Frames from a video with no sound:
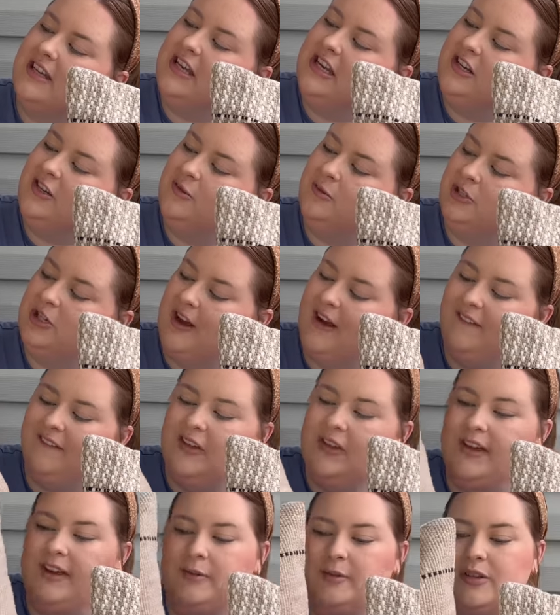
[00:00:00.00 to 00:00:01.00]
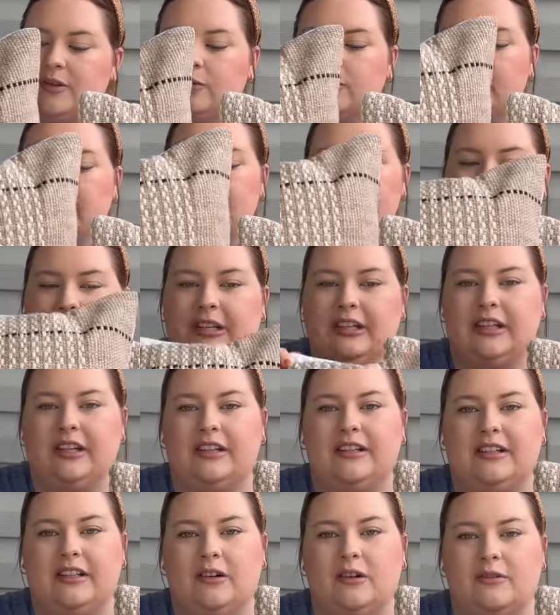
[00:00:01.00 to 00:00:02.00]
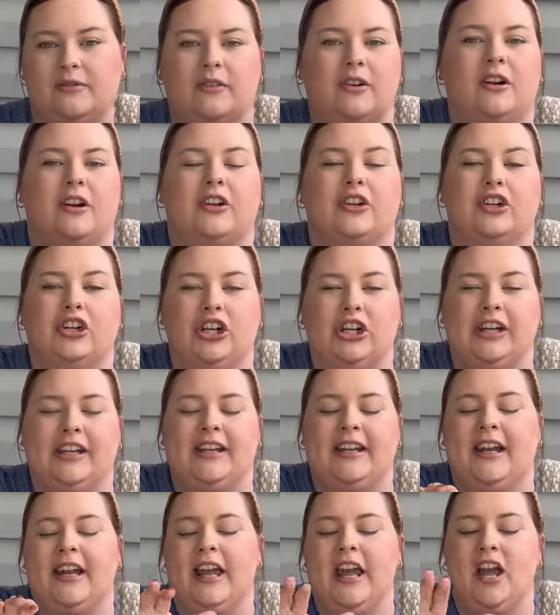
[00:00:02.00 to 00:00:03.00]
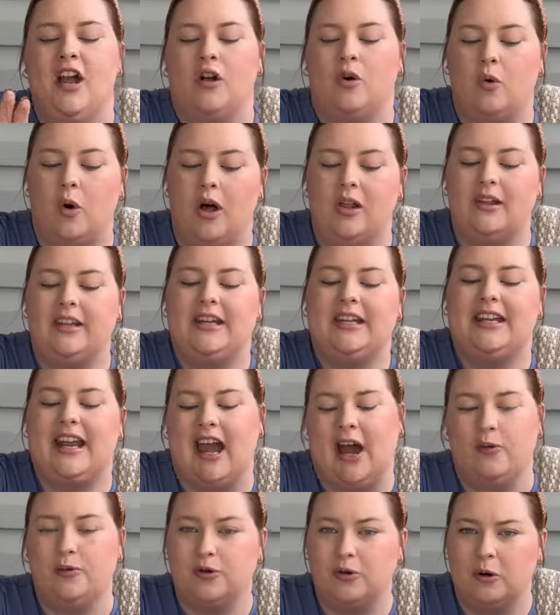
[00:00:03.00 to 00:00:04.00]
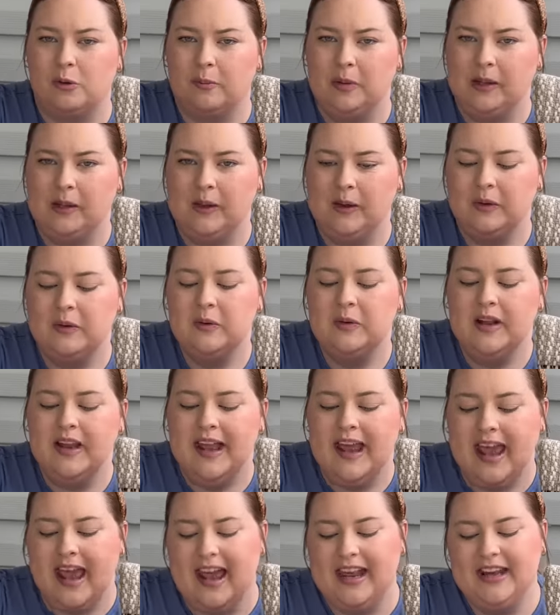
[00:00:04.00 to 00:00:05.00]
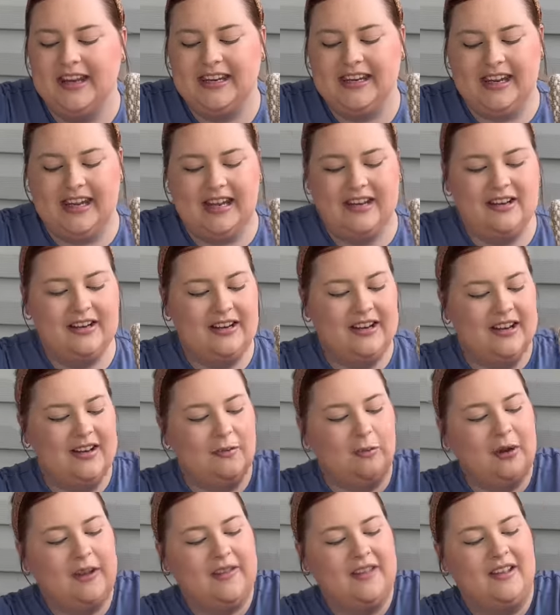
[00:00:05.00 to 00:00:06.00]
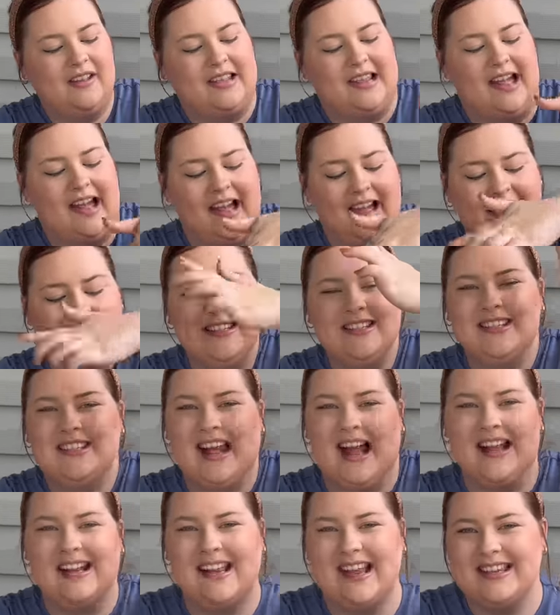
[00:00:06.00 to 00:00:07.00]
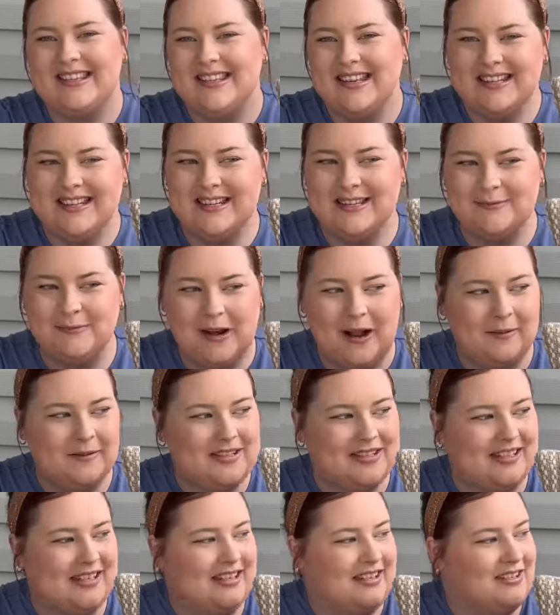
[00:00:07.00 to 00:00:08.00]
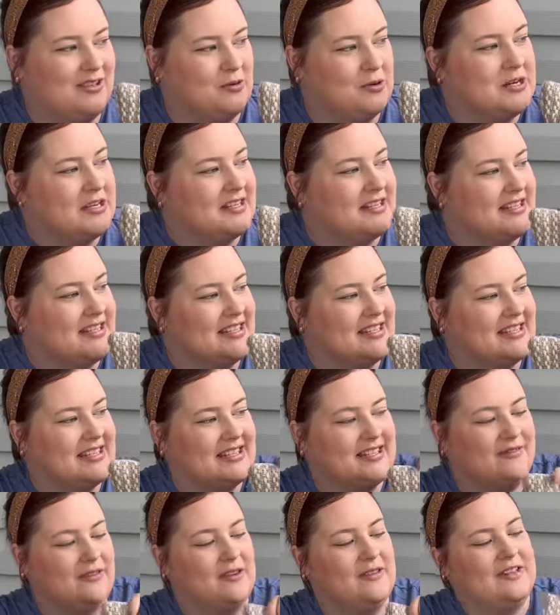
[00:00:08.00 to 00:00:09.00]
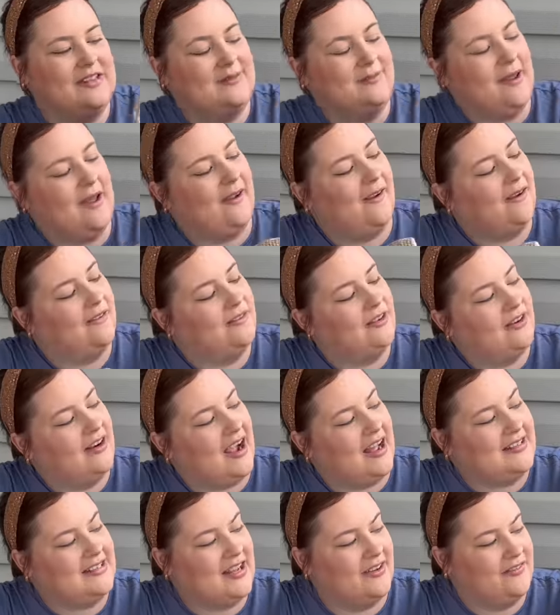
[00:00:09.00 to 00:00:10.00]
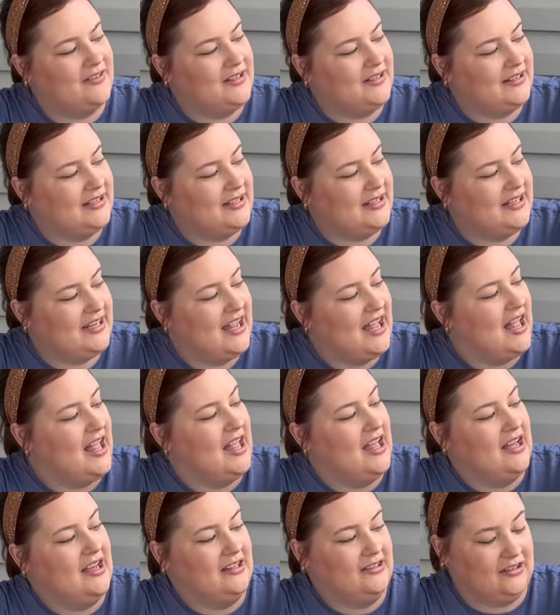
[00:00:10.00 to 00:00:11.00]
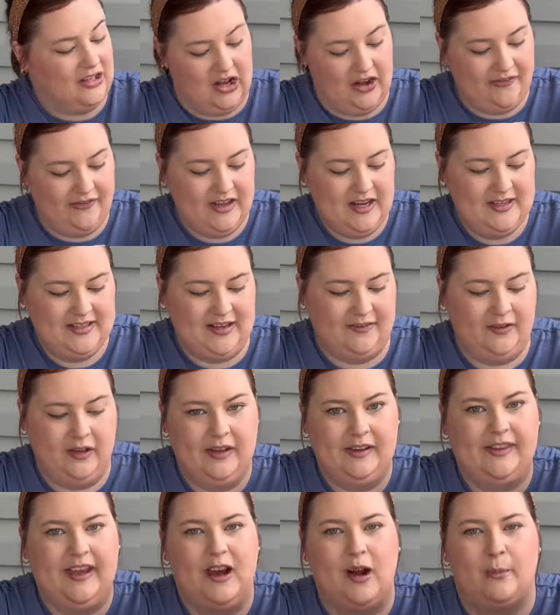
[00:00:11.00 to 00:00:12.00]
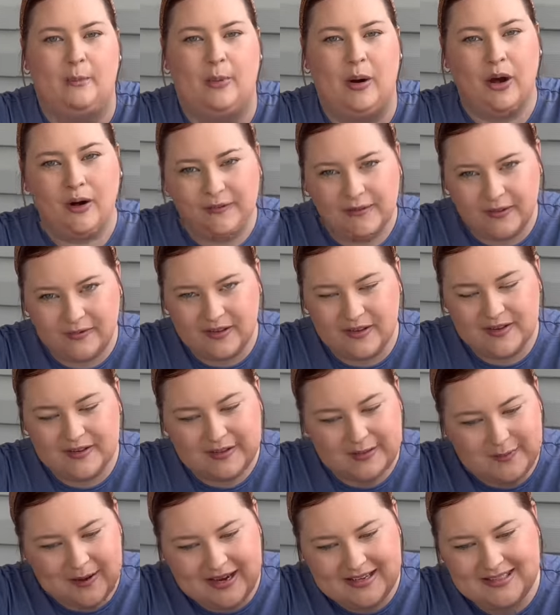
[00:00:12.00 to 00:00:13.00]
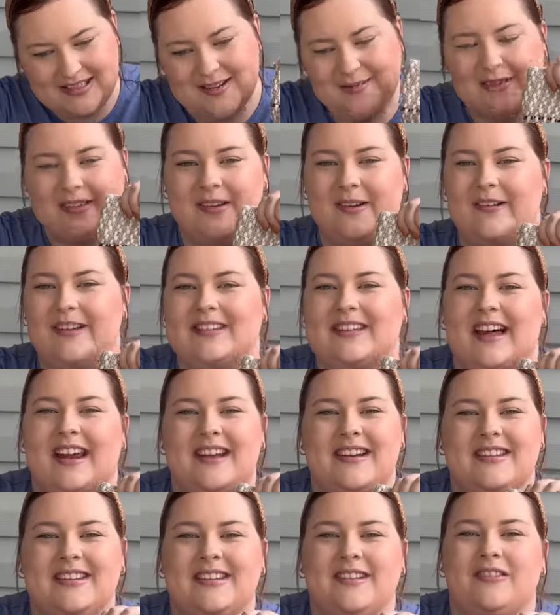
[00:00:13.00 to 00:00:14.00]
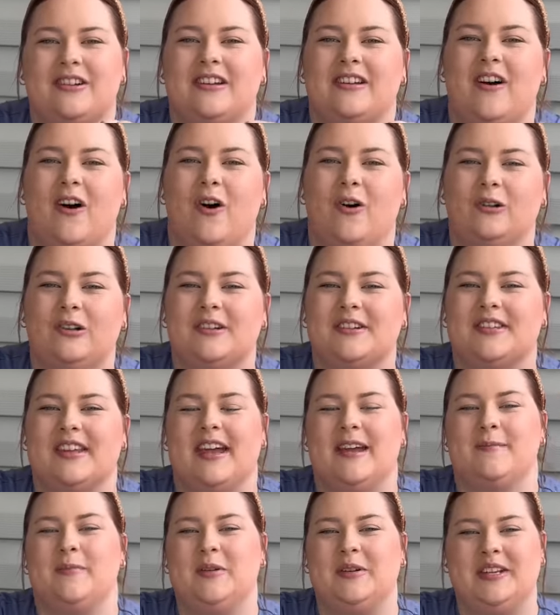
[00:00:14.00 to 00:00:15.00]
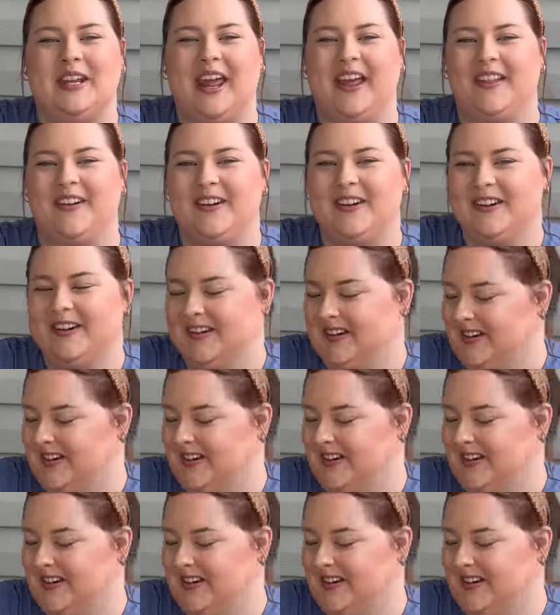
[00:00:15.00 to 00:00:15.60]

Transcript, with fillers: each which I feel like was a really really good deal for a good quality outdoor pillow. And again, with the lines, I guess that's just what I was leaning towards this for this makeover. I definitely love these. I feel like they are perfect for this space and I'm so excited to see what it all looks like put together.